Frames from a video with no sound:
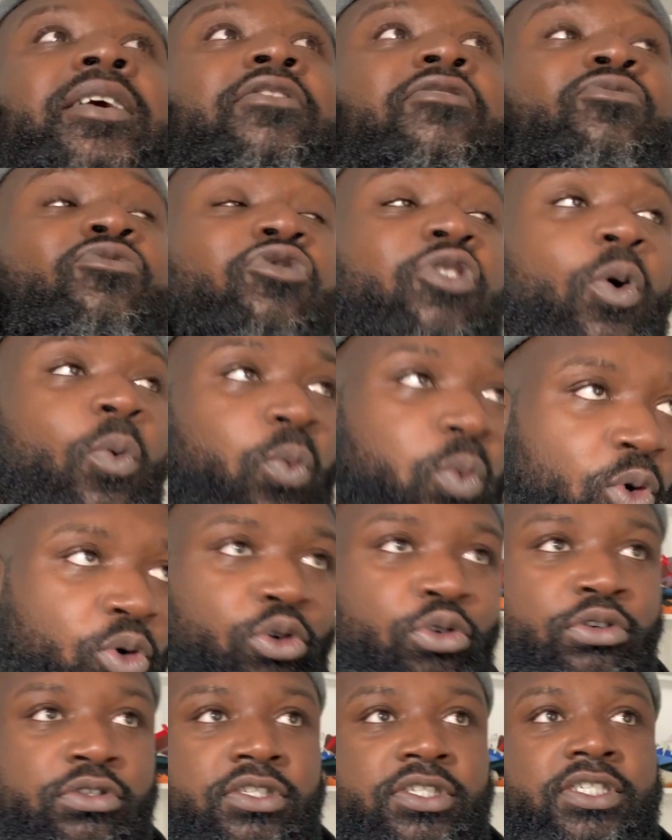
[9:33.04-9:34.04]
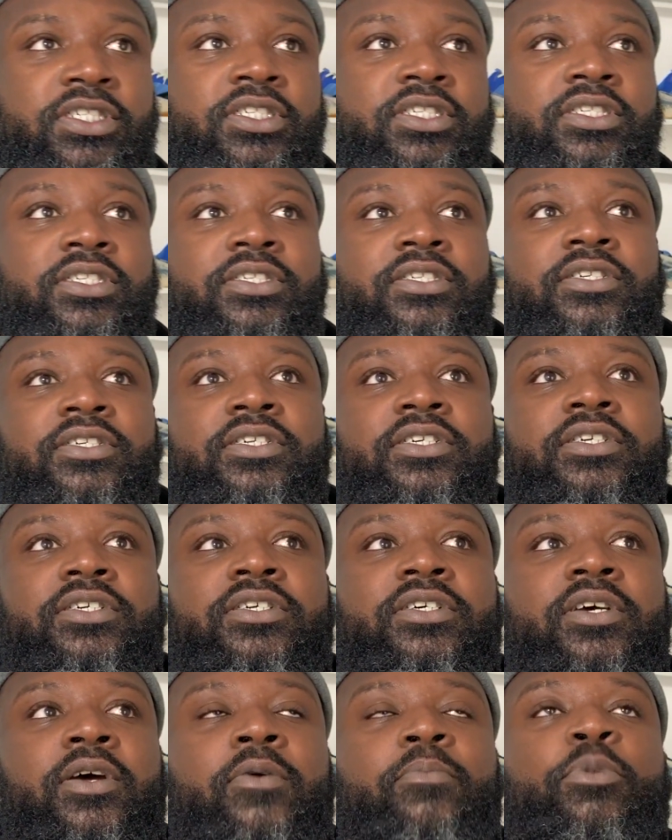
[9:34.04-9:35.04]
rewards,
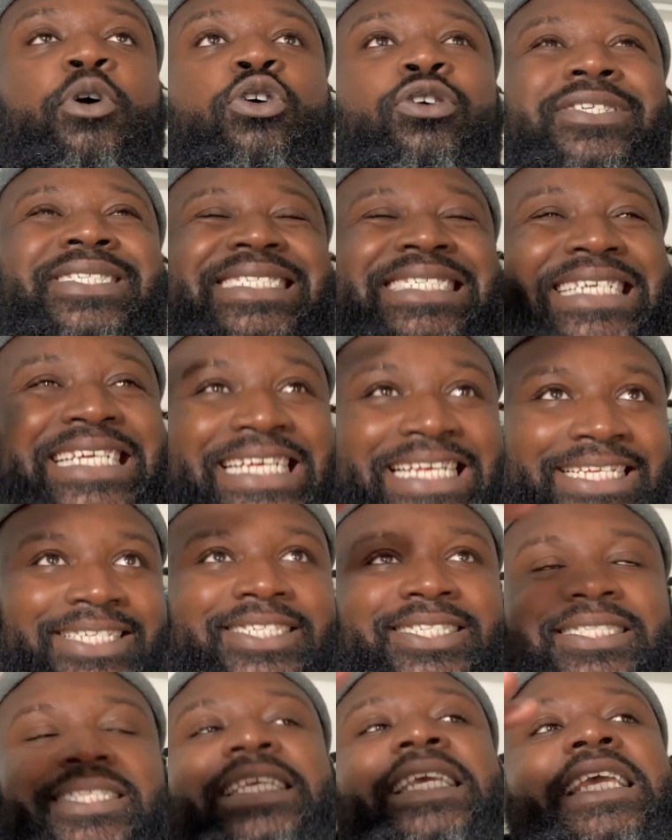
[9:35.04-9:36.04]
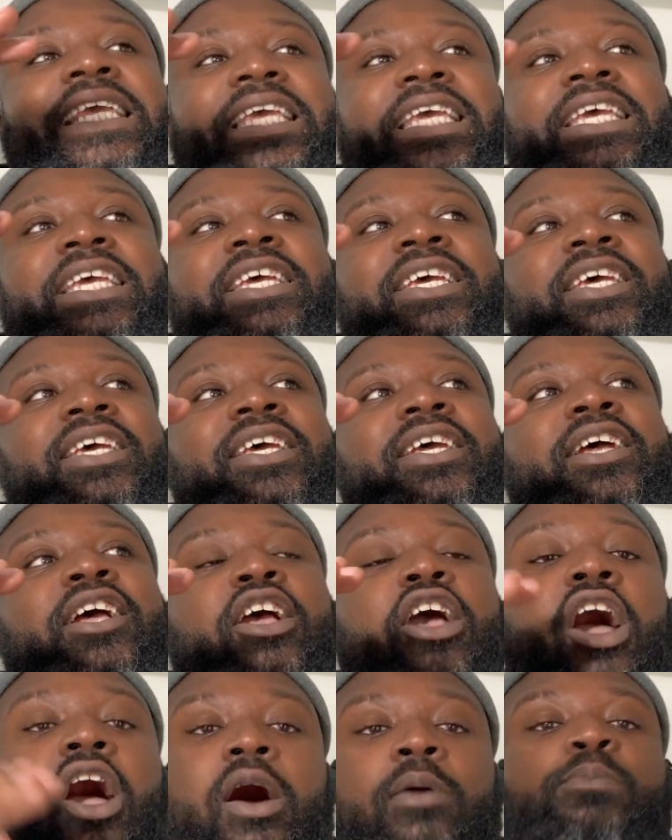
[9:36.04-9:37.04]
because each tier
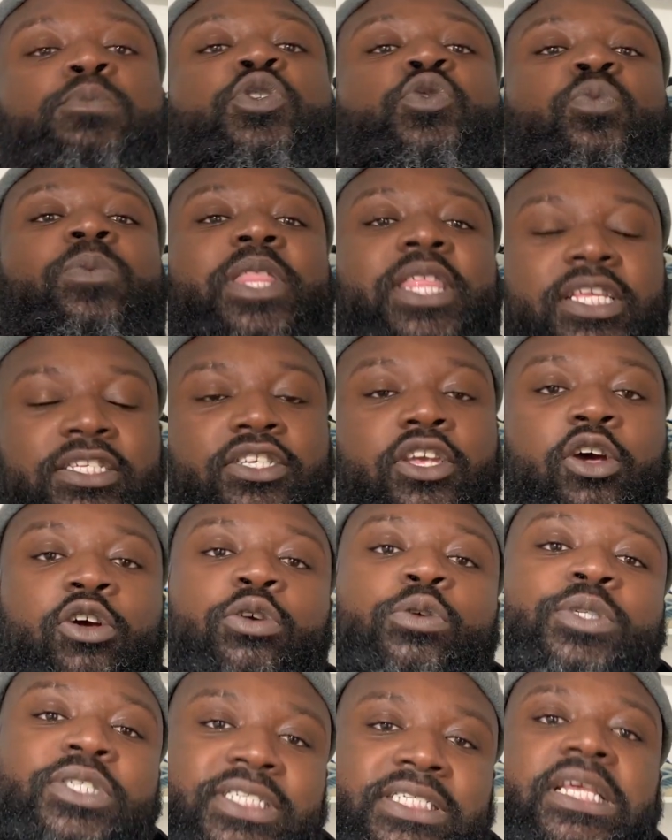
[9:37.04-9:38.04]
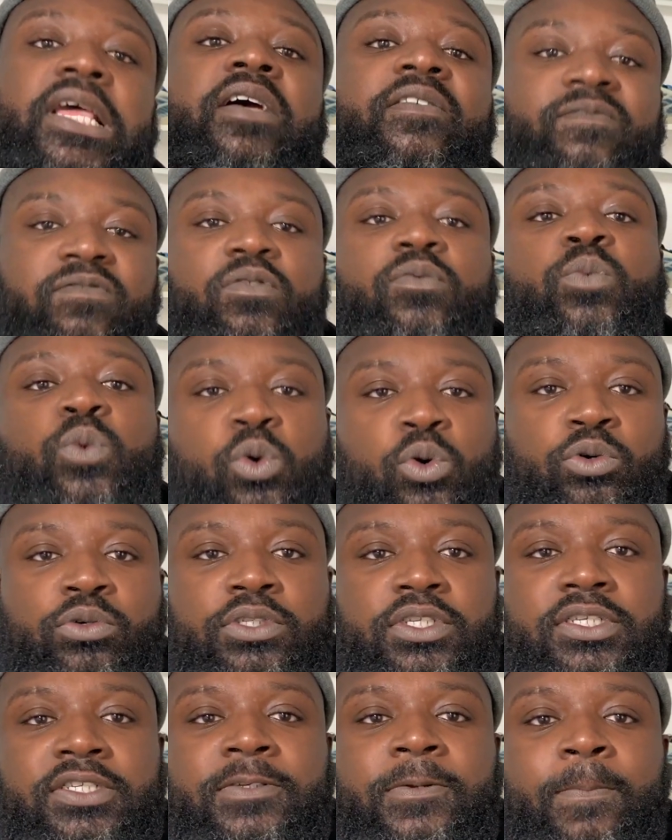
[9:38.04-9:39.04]
comes with its own set of
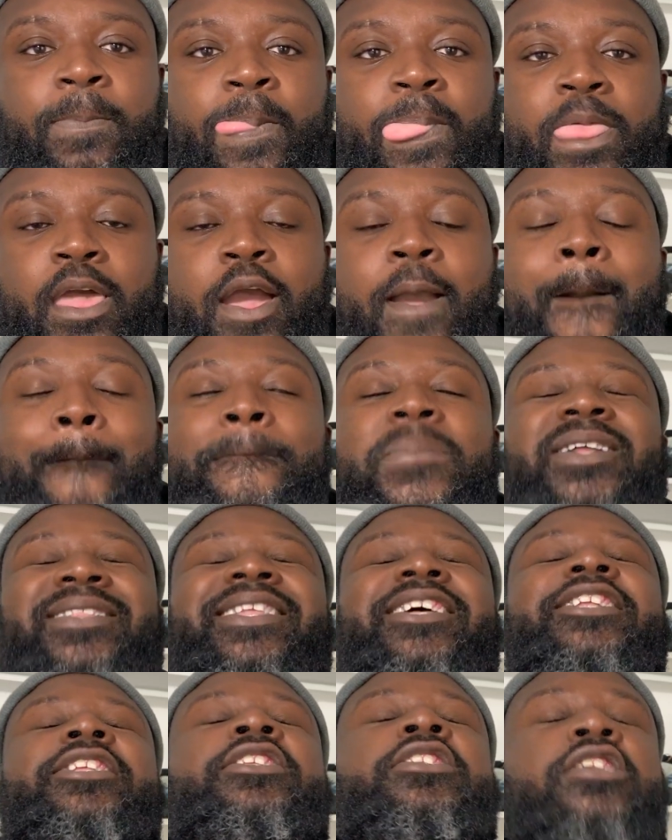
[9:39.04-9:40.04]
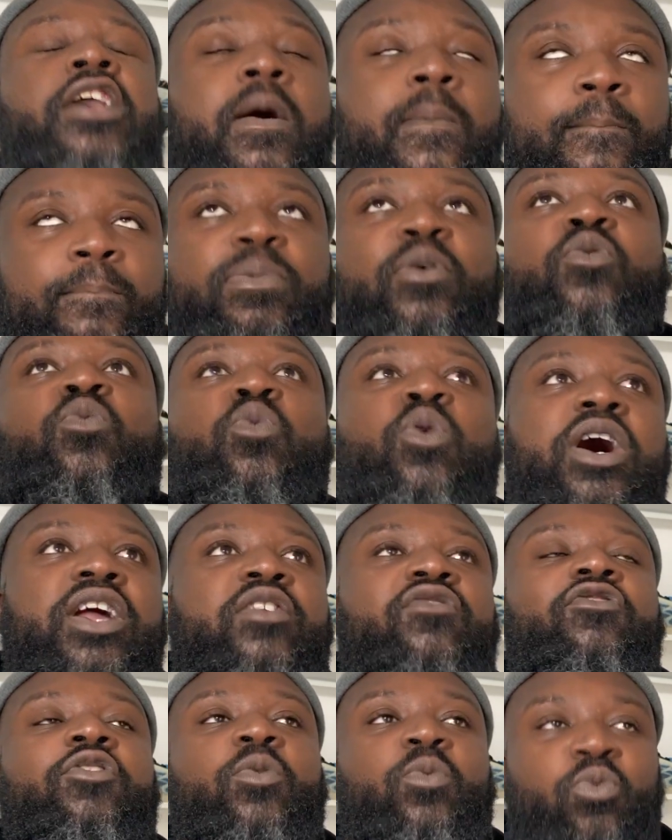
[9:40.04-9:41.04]
rewards, but the number
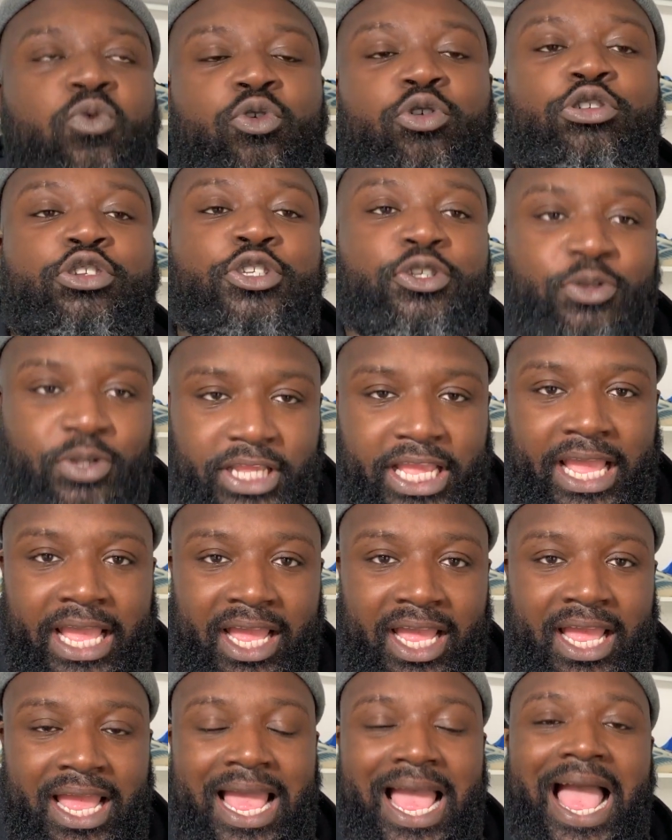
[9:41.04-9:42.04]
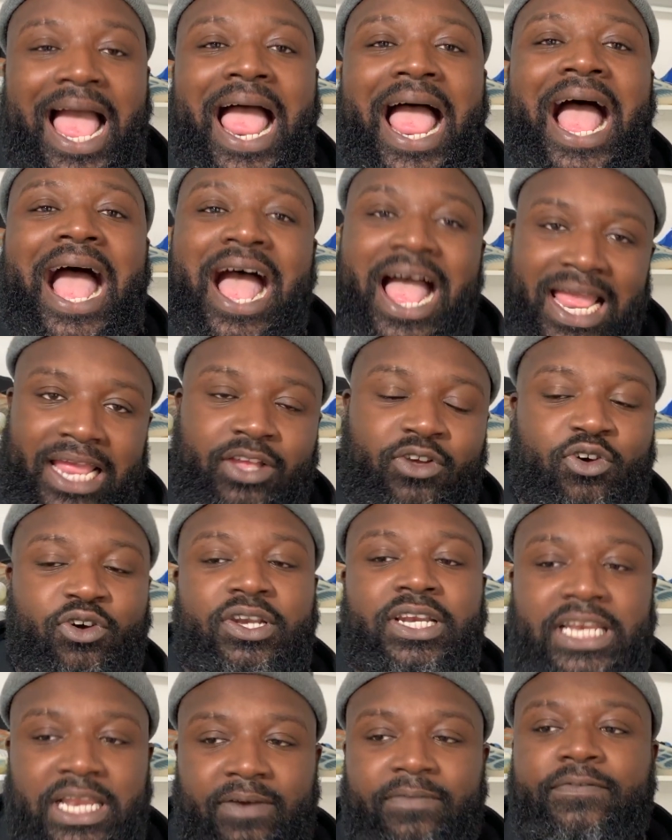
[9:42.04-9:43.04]
1 reward you get at
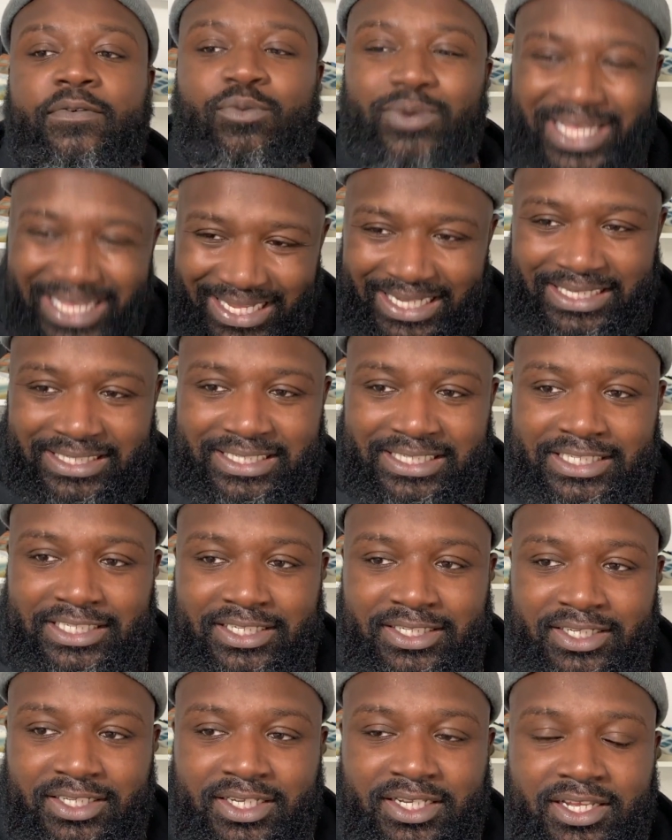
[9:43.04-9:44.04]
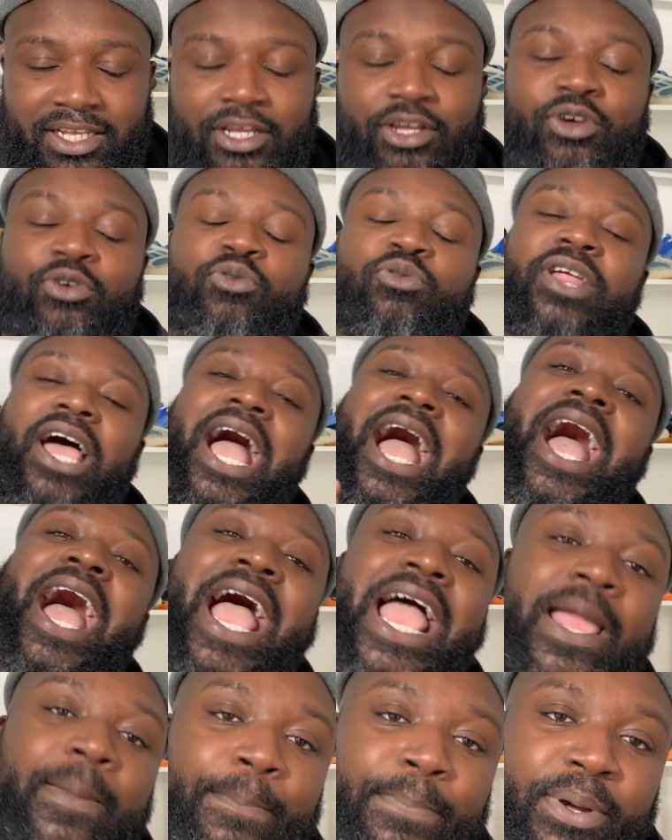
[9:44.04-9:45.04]
Icon level is called
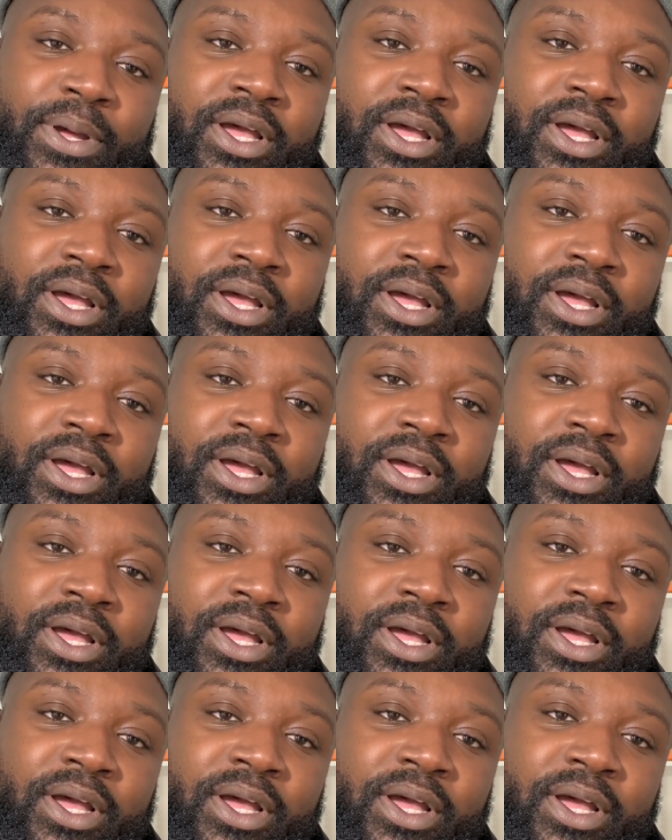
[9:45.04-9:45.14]
Hype